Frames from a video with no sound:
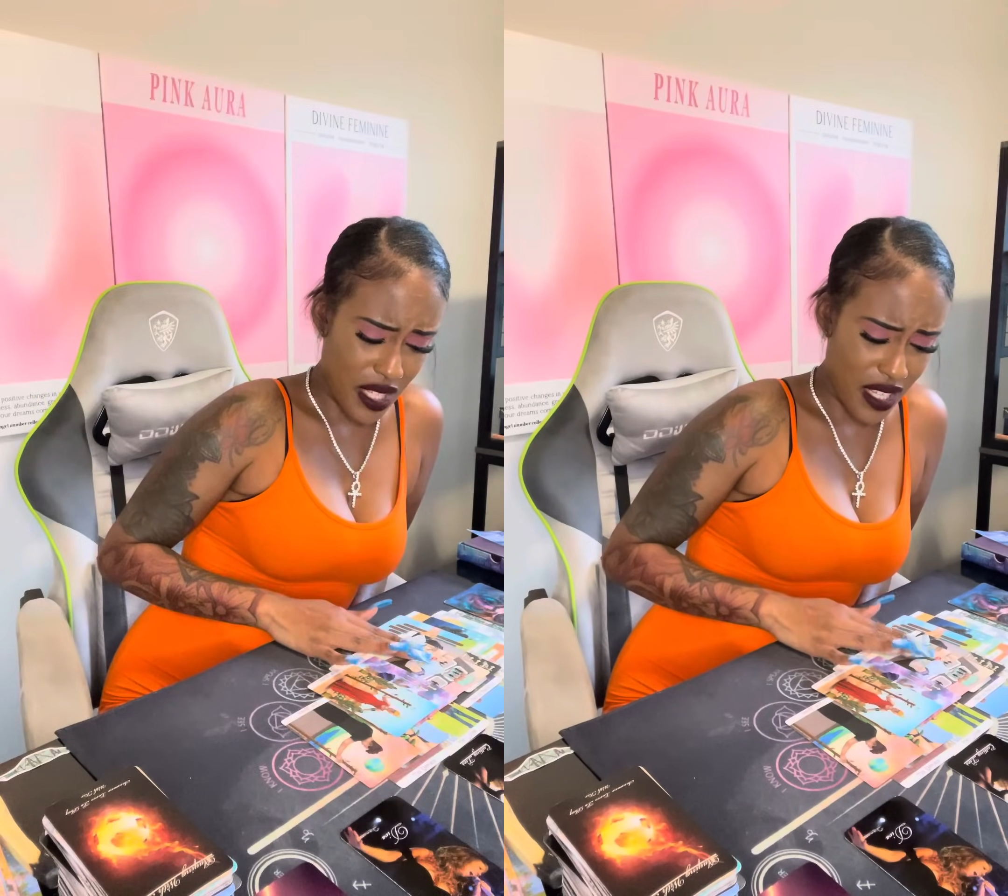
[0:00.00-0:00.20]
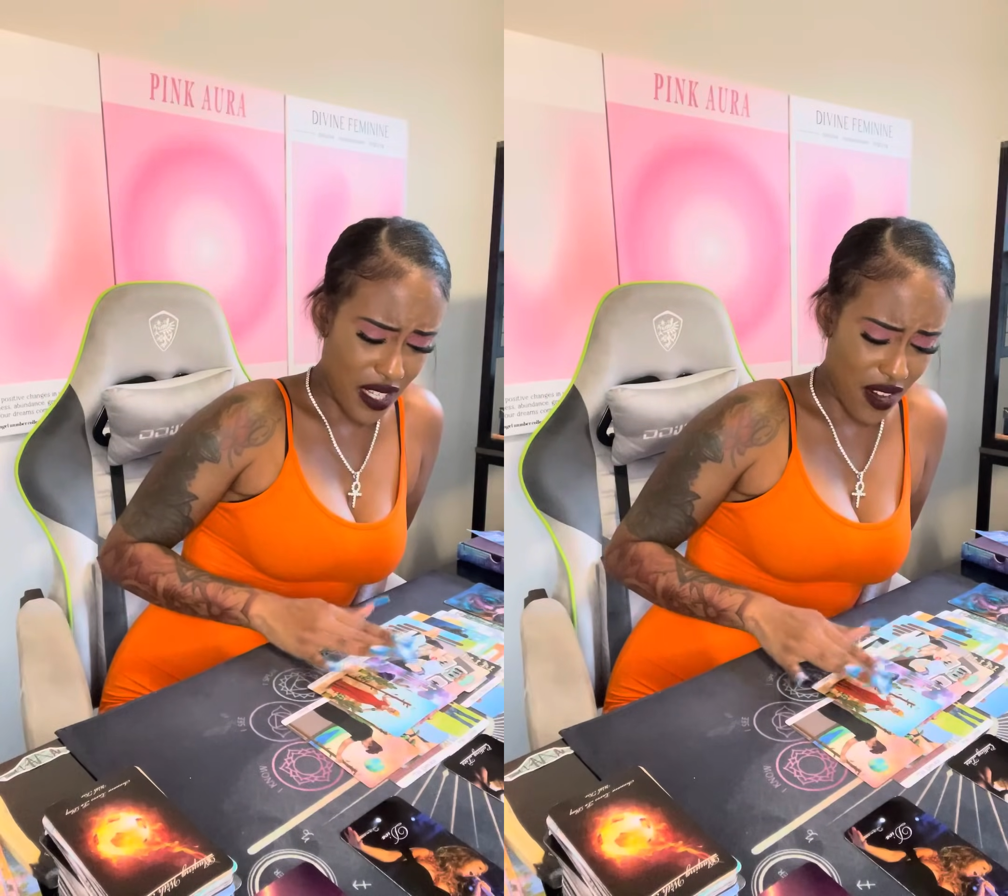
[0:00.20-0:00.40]

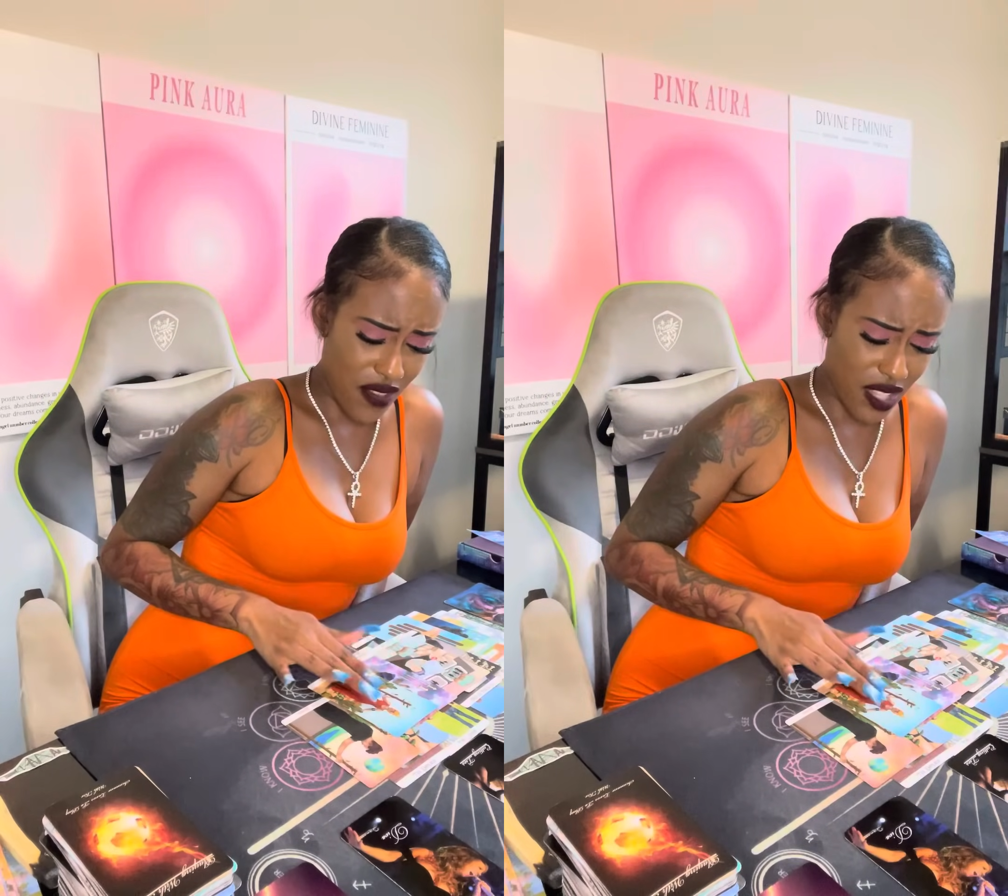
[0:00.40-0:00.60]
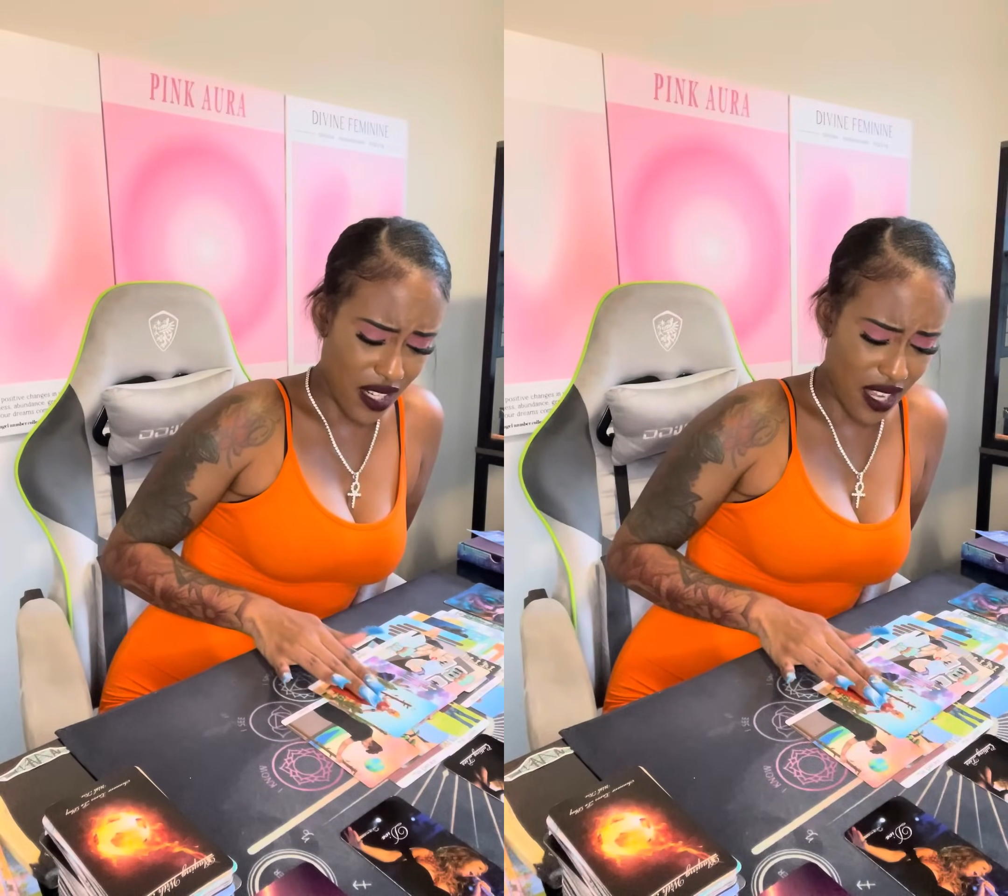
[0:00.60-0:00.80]
in and
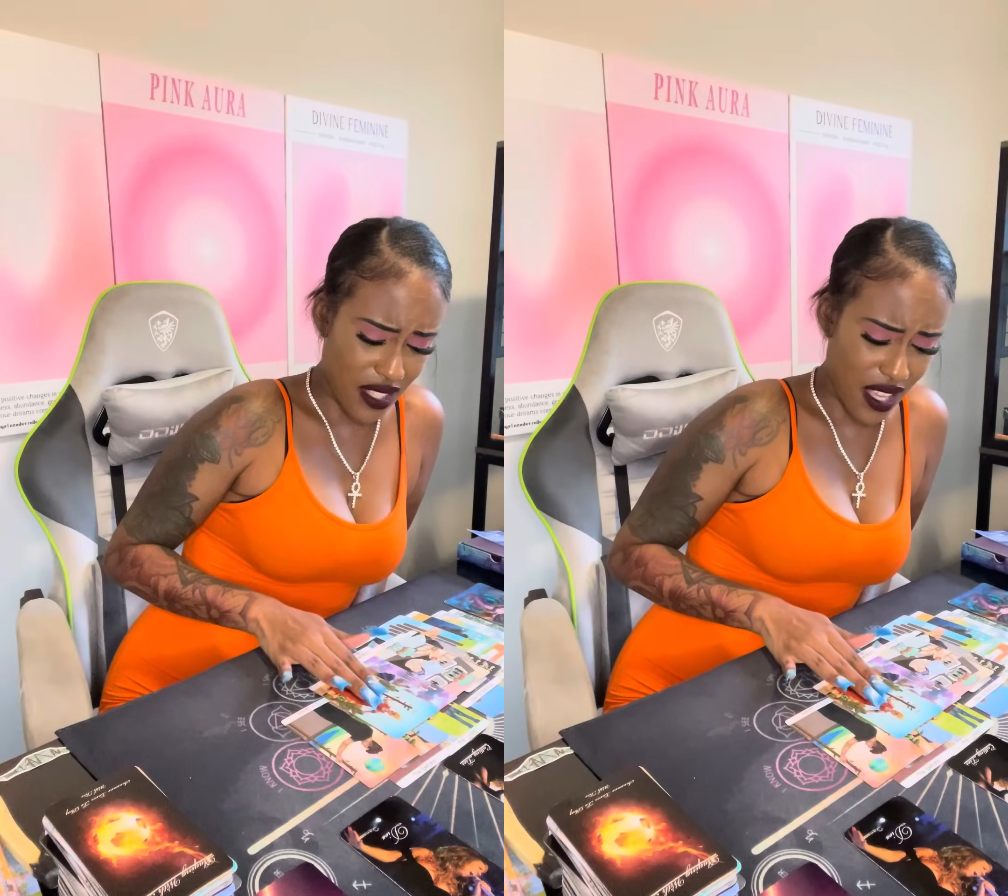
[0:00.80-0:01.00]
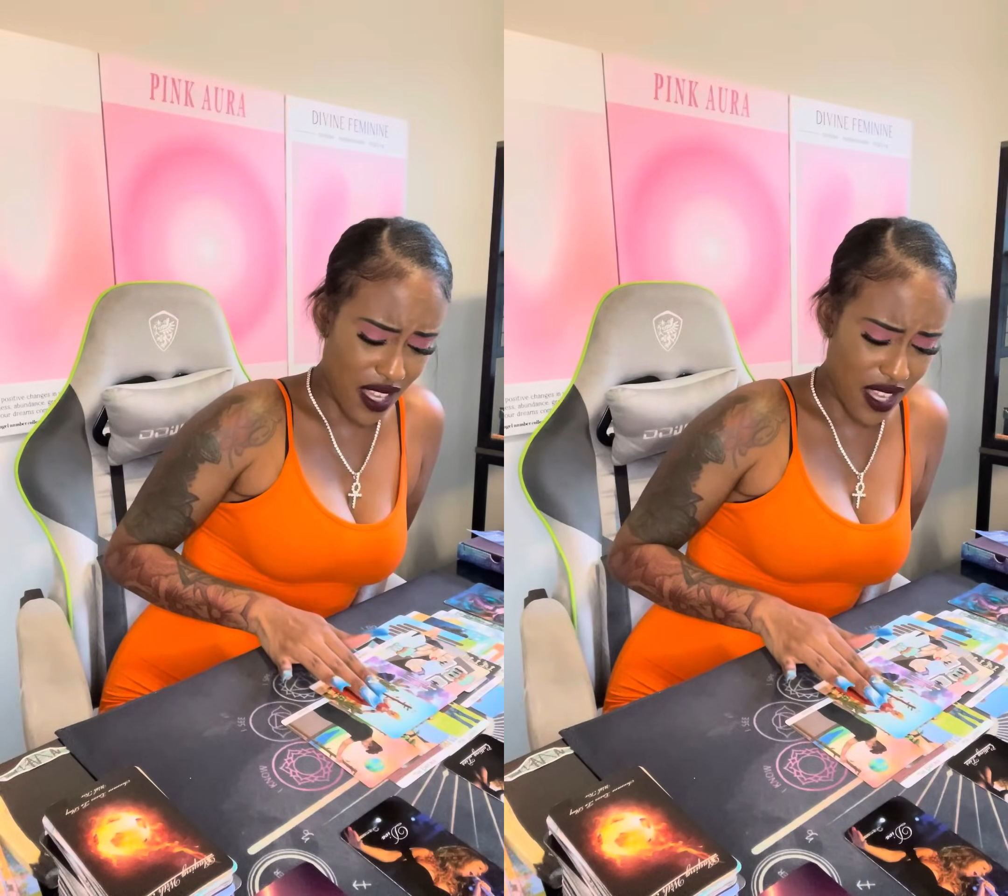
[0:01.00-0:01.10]
everything like that.